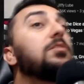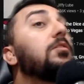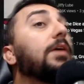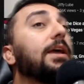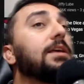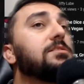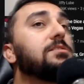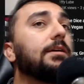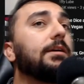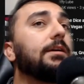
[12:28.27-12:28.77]
Okay,
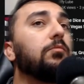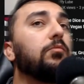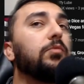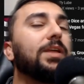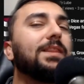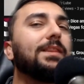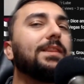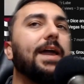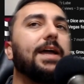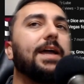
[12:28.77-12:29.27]
so like
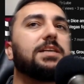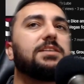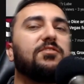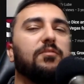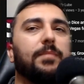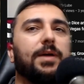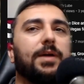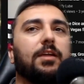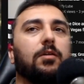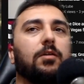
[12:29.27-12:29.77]
relax
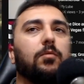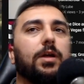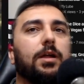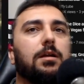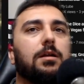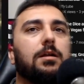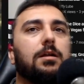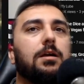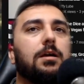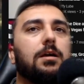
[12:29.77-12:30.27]
from
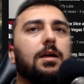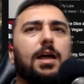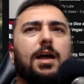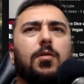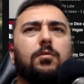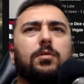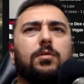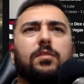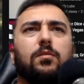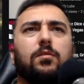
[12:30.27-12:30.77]
anywhere,
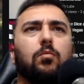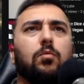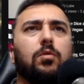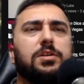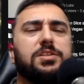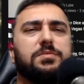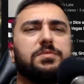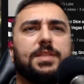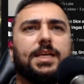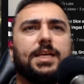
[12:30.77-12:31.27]
out in the
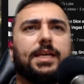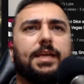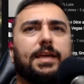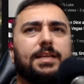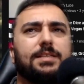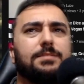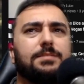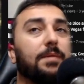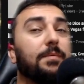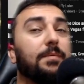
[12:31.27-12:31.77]
woods with the
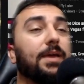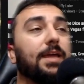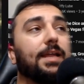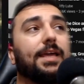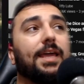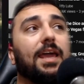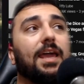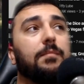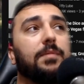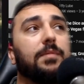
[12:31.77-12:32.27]
kids, maybe on a
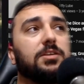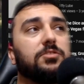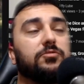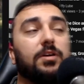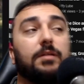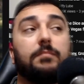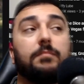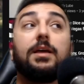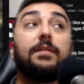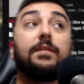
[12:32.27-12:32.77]
camping
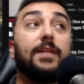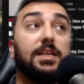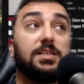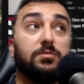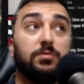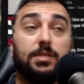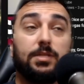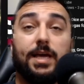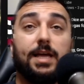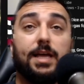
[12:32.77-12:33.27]
trip. That's a
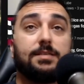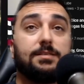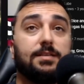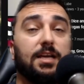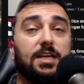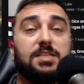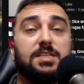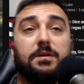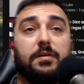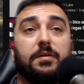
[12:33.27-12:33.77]
relaxing
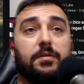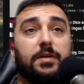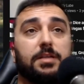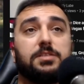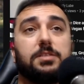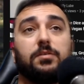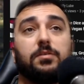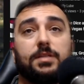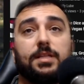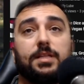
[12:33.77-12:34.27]
experience,
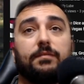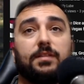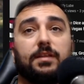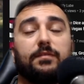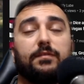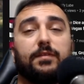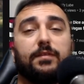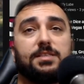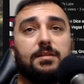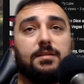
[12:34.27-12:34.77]
so it definitely
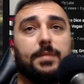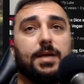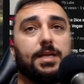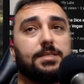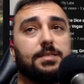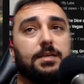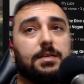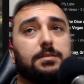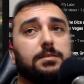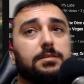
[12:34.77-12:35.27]
fits the
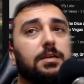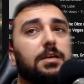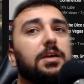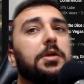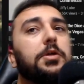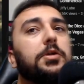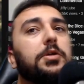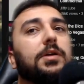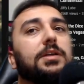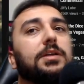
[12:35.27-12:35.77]
message.
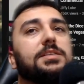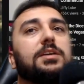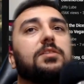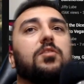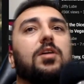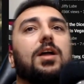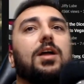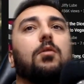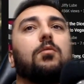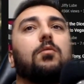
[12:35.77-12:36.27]
You can see
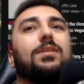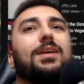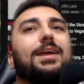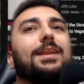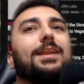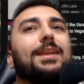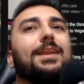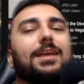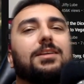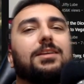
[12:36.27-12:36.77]
they're out
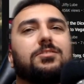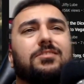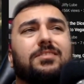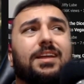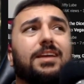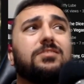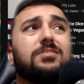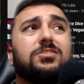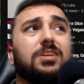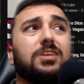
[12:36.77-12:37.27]
in nature.
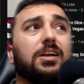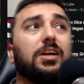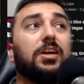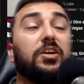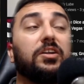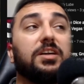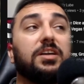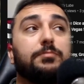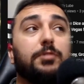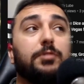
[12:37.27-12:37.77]
Nature's a good
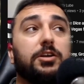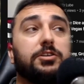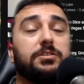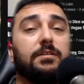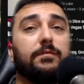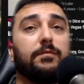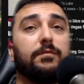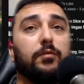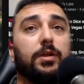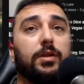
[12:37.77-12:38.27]
expression
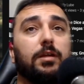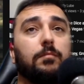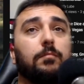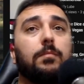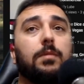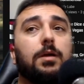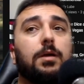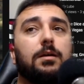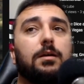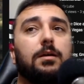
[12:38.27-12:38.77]
of freedom.
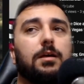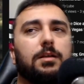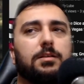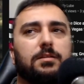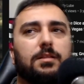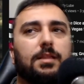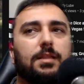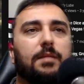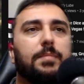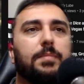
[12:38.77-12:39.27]
A
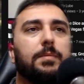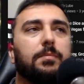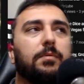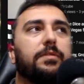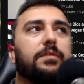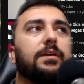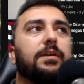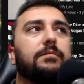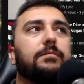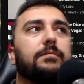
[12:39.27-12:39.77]
lot of people
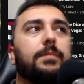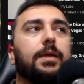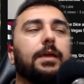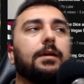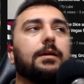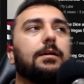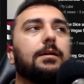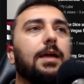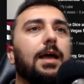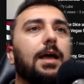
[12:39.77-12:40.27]
think of
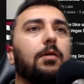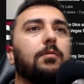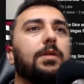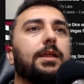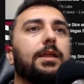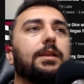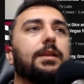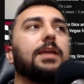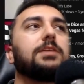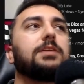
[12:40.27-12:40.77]
being out
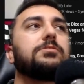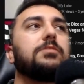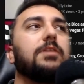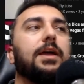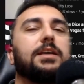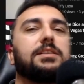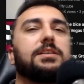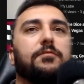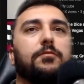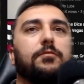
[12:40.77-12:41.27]
in nature
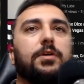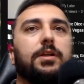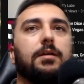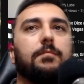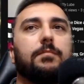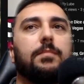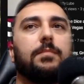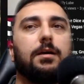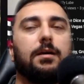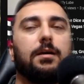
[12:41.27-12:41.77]
as
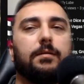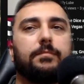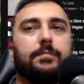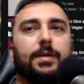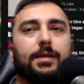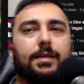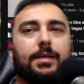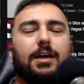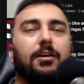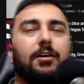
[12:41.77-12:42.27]
freedom,
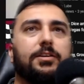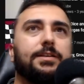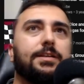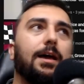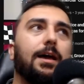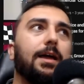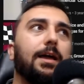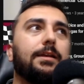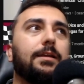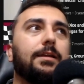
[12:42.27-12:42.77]
being
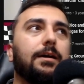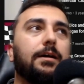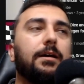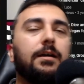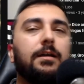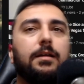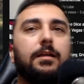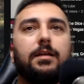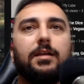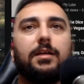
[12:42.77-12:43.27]
untied to,
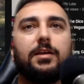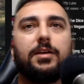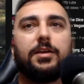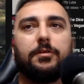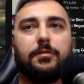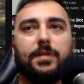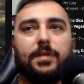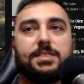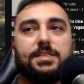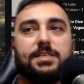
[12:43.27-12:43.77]

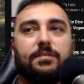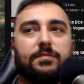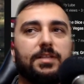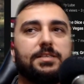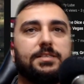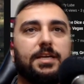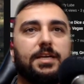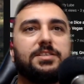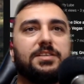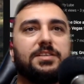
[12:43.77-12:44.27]
like
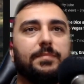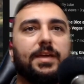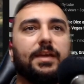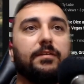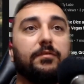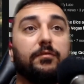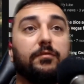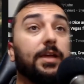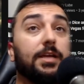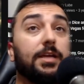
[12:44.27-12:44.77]
civilization being
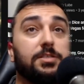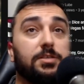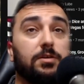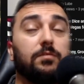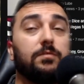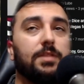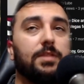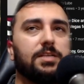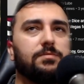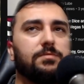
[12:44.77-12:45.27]
freeing. So
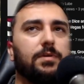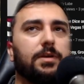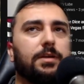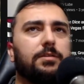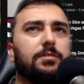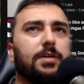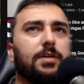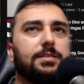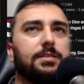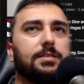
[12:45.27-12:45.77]
that's why
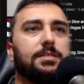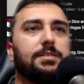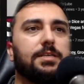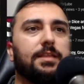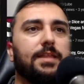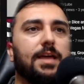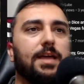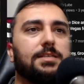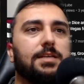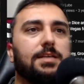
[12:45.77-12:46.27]
you actually see
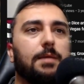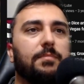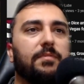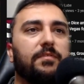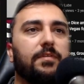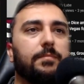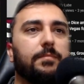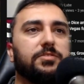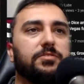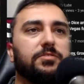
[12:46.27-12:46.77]
that type of
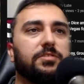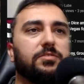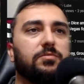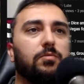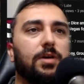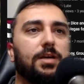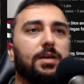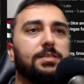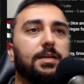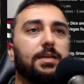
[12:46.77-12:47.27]
imagery
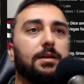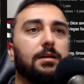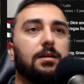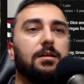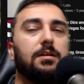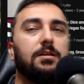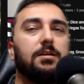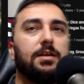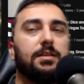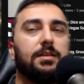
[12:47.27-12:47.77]
twice here.
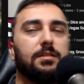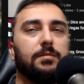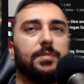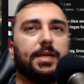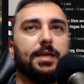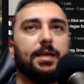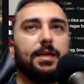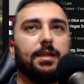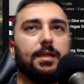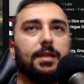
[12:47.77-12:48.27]
In the
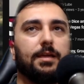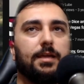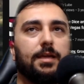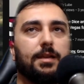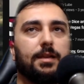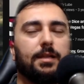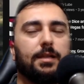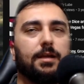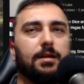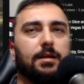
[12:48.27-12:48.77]
beginning
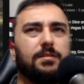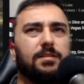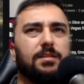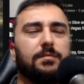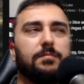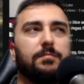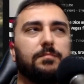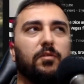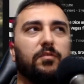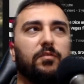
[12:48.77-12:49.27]
and here, they're
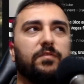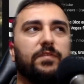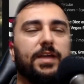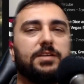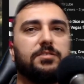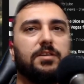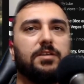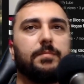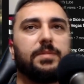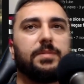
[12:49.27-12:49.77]
both
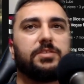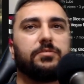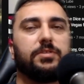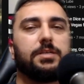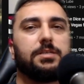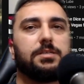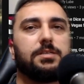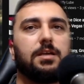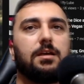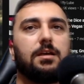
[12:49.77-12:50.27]
nature imageries.